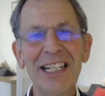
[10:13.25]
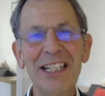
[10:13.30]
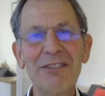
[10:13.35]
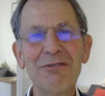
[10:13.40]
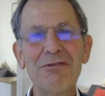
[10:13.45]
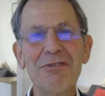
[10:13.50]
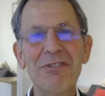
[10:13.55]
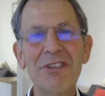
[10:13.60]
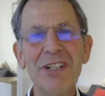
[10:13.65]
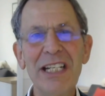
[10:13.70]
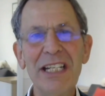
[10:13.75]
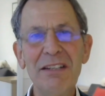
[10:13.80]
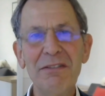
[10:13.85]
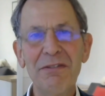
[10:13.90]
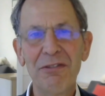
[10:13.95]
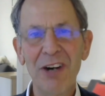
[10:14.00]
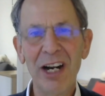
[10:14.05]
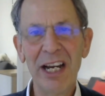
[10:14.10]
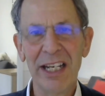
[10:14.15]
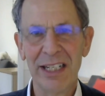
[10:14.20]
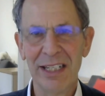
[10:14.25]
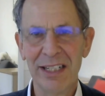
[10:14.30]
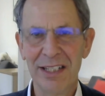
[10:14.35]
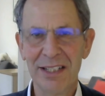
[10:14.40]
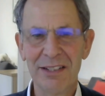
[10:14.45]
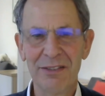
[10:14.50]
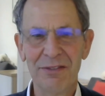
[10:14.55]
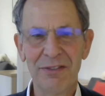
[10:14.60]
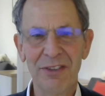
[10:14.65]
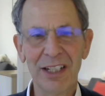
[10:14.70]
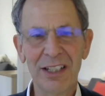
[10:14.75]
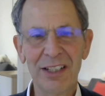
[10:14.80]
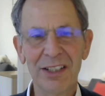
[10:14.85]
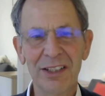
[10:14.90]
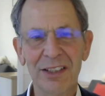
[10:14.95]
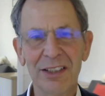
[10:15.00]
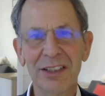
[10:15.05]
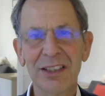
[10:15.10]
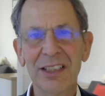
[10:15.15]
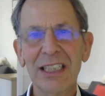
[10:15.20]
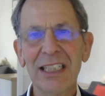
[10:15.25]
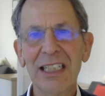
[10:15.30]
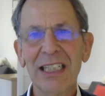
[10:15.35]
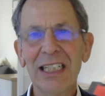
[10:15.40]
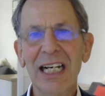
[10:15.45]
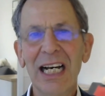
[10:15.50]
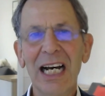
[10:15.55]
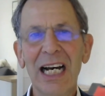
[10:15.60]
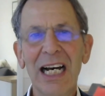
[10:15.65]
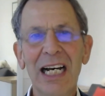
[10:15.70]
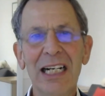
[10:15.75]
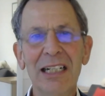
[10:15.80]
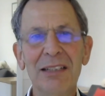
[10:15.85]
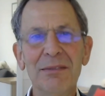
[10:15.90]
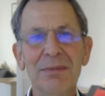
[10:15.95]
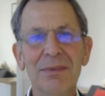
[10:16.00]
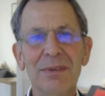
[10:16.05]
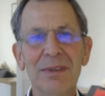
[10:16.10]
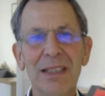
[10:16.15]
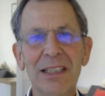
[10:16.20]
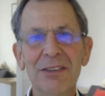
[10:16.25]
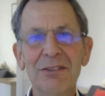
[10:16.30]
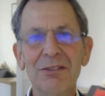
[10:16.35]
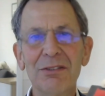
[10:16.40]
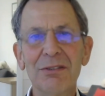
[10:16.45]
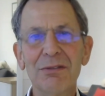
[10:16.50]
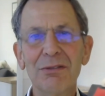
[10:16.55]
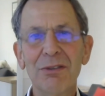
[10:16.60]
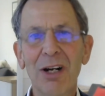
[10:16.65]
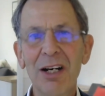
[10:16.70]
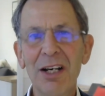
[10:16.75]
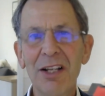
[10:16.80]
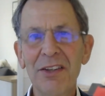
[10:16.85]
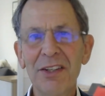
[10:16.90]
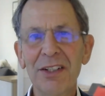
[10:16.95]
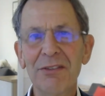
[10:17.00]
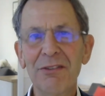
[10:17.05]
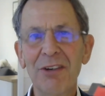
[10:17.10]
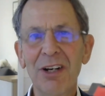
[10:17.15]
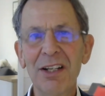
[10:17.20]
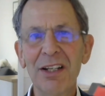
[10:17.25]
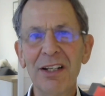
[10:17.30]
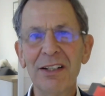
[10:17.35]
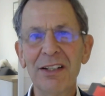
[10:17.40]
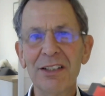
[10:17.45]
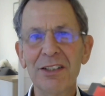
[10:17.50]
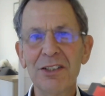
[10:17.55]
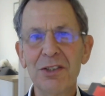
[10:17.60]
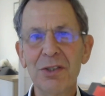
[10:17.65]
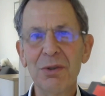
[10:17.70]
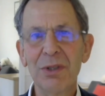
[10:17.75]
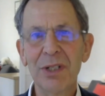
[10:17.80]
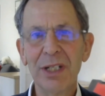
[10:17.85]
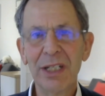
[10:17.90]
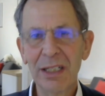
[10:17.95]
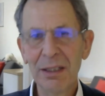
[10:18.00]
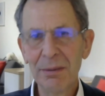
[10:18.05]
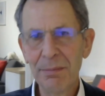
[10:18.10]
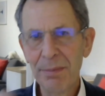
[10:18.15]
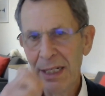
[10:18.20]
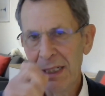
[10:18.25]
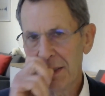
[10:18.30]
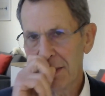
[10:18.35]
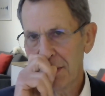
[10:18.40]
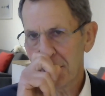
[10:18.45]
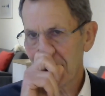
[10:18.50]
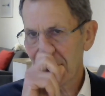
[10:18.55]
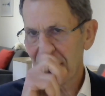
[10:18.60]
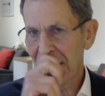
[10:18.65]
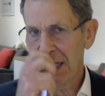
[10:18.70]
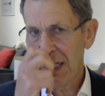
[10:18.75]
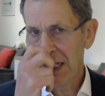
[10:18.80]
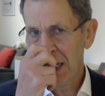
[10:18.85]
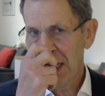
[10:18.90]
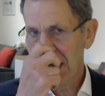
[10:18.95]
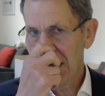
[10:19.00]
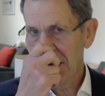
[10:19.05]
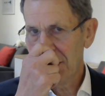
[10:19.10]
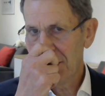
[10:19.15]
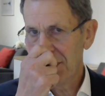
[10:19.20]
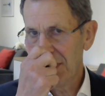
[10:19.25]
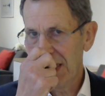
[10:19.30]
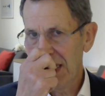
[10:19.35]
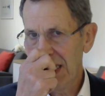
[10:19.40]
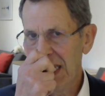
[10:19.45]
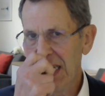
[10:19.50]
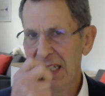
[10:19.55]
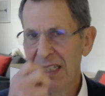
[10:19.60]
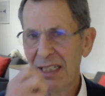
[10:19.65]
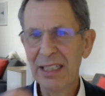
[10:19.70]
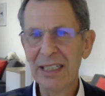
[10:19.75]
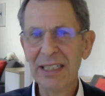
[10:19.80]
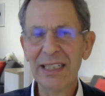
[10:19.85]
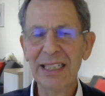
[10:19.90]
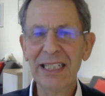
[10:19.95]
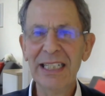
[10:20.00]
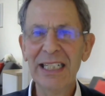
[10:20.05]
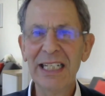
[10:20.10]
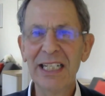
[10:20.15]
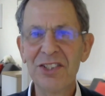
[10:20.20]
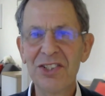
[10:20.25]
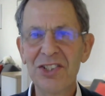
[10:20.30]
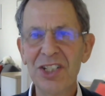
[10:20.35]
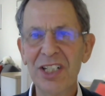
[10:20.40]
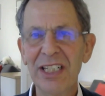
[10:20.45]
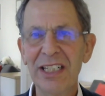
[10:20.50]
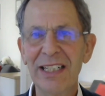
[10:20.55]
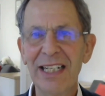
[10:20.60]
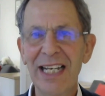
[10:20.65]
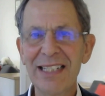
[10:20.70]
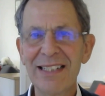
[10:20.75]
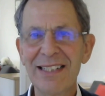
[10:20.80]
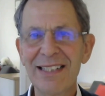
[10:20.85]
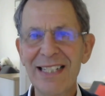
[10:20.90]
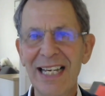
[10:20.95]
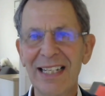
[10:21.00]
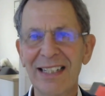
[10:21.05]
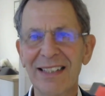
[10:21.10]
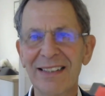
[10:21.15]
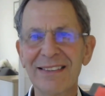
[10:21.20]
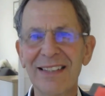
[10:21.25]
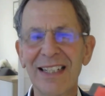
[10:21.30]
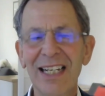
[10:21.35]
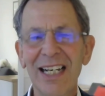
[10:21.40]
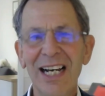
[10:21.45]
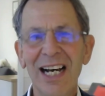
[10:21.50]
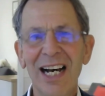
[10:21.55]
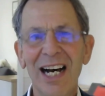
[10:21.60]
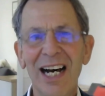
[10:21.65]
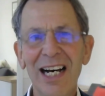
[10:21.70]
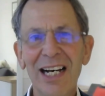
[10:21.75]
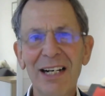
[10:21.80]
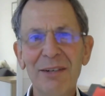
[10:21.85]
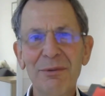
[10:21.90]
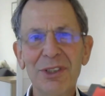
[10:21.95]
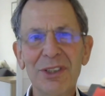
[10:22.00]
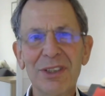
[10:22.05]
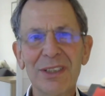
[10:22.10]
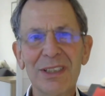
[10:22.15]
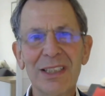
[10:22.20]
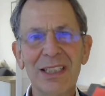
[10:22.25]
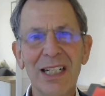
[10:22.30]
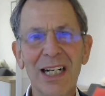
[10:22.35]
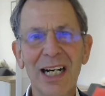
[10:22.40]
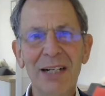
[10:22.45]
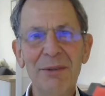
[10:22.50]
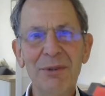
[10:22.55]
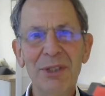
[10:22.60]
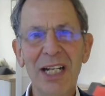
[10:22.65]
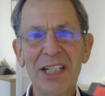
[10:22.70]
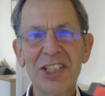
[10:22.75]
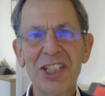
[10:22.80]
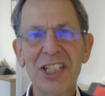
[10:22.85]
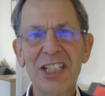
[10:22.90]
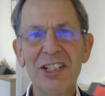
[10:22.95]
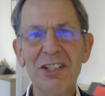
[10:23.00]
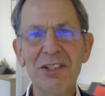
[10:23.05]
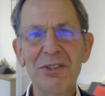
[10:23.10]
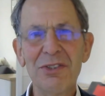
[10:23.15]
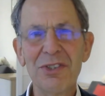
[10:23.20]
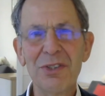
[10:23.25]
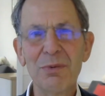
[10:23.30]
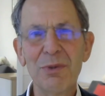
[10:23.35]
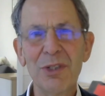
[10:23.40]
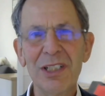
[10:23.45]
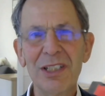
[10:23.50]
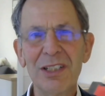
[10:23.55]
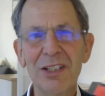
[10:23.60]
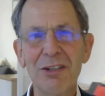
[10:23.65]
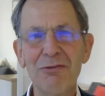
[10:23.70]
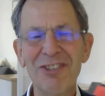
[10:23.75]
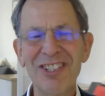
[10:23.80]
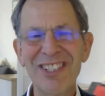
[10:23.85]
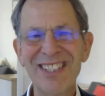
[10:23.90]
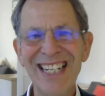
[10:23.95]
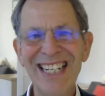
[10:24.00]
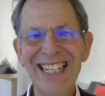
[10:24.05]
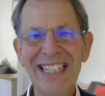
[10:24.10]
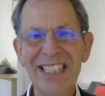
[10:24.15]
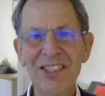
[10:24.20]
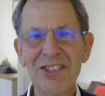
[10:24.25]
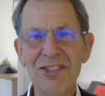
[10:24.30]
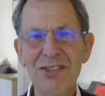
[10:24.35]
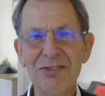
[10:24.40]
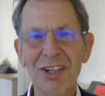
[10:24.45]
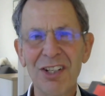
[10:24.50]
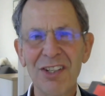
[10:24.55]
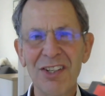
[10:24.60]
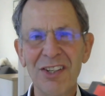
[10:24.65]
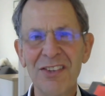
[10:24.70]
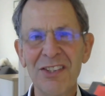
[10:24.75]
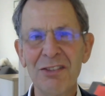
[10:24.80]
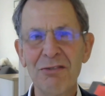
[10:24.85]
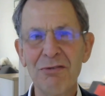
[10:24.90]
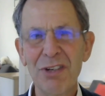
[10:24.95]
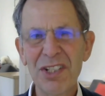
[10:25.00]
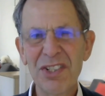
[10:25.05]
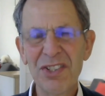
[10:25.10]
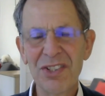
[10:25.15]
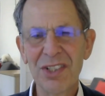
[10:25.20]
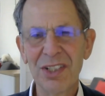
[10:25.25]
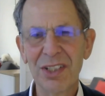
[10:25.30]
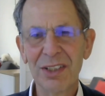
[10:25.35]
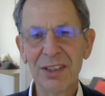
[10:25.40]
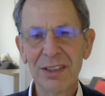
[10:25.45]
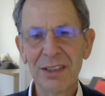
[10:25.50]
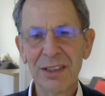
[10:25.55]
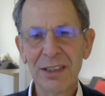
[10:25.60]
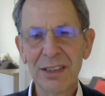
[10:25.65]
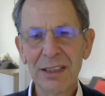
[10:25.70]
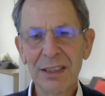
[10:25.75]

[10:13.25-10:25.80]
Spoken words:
slightly rephrase, if I could, and rather than talking about ESG in that sense, I would actually use the word resilience rather than risk.